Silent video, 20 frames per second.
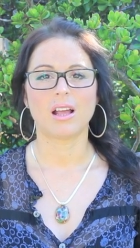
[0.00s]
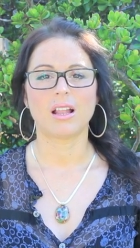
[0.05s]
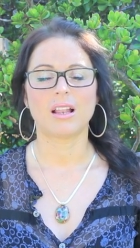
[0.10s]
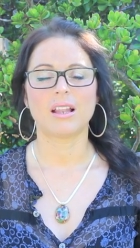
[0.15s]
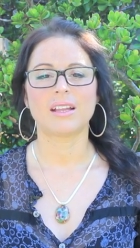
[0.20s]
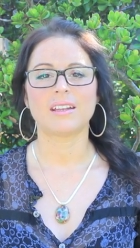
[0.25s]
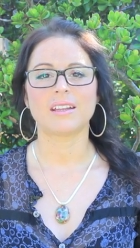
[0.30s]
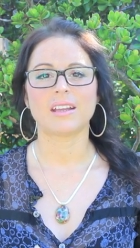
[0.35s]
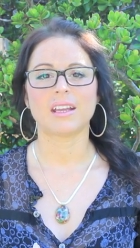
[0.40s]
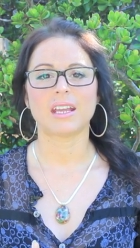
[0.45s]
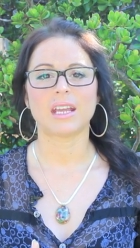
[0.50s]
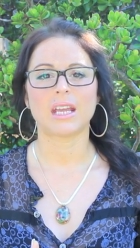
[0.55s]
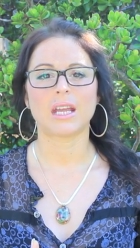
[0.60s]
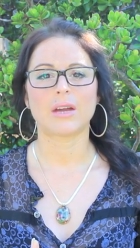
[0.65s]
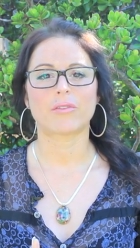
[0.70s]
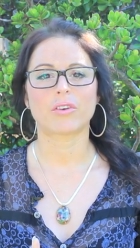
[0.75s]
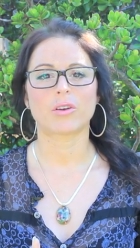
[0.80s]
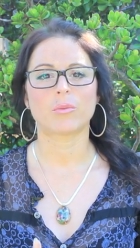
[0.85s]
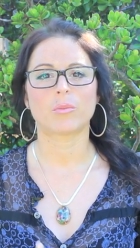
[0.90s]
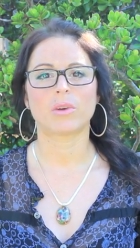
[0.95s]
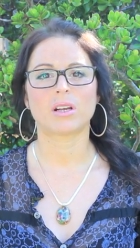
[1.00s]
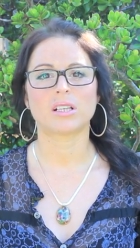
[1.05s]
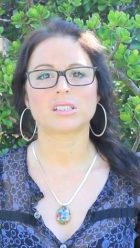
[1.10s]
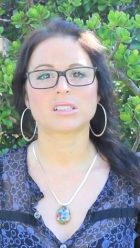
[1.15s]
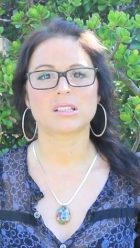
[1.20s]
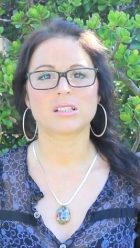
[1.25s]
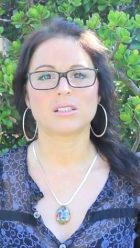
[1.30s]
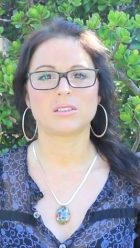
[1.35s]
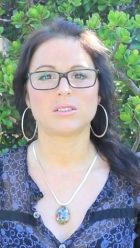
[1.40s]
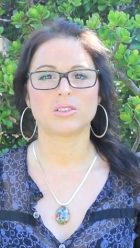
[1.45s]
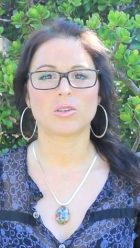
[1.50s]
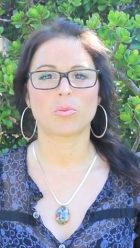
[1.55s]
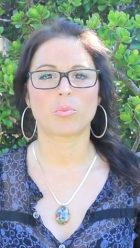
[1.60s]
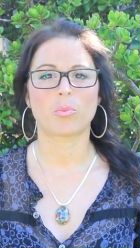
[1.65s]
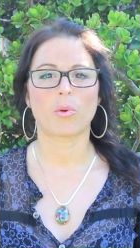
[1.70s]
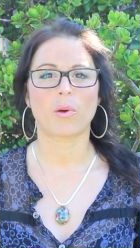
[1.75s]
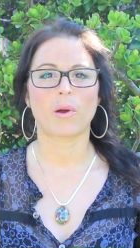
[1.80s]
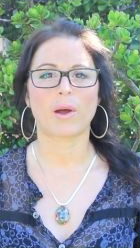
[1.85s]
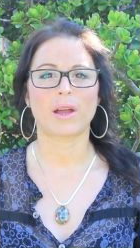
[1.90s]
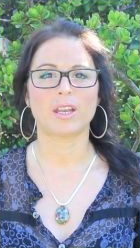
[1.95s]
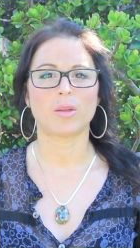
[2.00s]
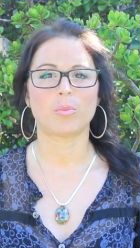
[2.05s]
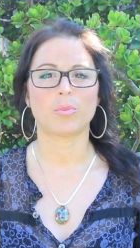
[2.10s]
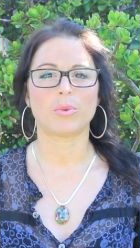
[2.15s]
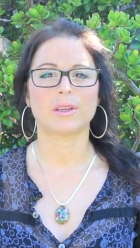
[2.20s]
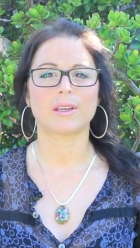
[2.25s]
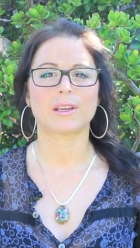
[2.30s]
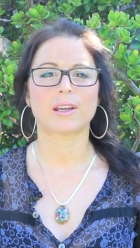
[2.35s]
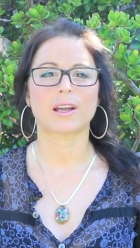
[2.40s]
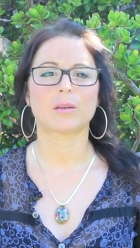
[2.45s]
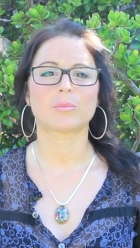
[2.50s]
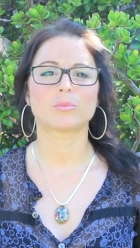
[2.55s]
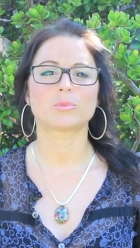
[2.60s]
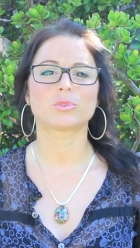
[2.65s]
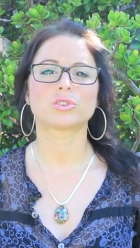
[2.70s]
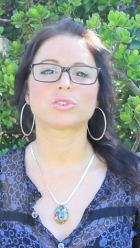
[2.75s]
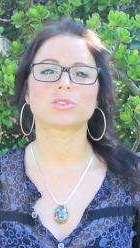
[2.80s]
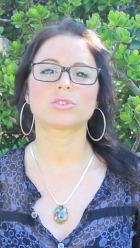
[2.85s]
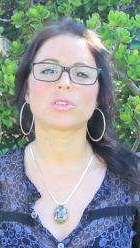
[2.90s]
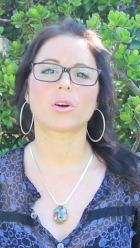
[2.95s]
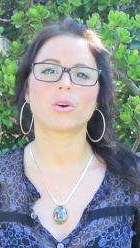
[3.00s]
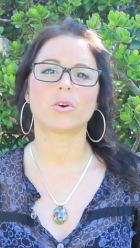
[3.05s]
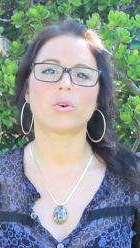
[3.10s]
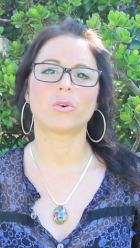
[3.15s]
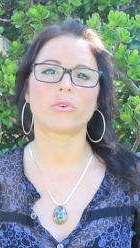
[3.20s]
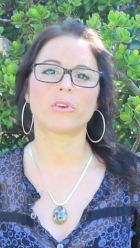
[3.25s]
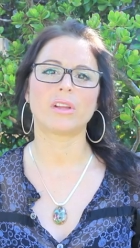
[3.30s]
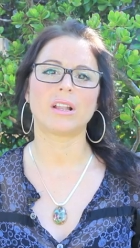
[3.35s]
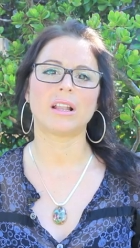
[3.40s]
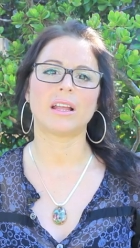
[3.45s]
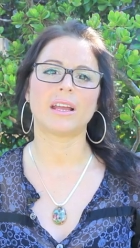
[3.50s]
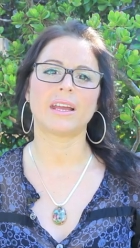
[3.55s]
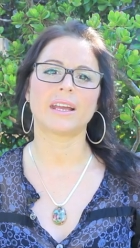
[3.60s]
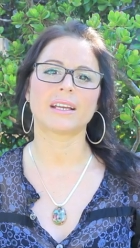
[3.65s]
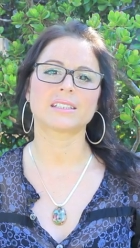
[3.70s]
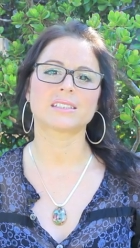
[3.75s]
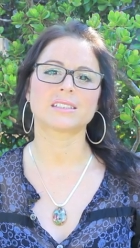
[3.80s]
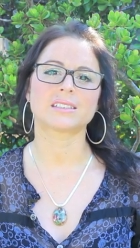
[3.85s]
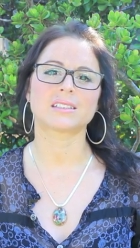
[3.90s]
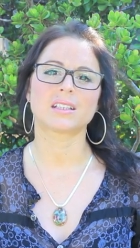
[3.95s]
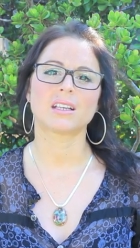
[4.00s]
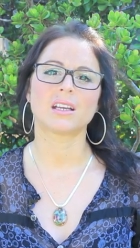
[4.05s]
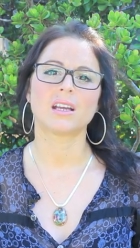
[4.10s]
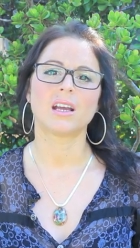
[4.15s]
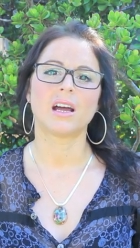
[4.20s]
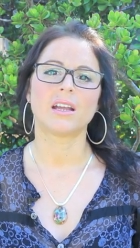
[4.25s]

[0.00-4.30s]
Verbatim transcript: Let every muscle in your body become so relaxed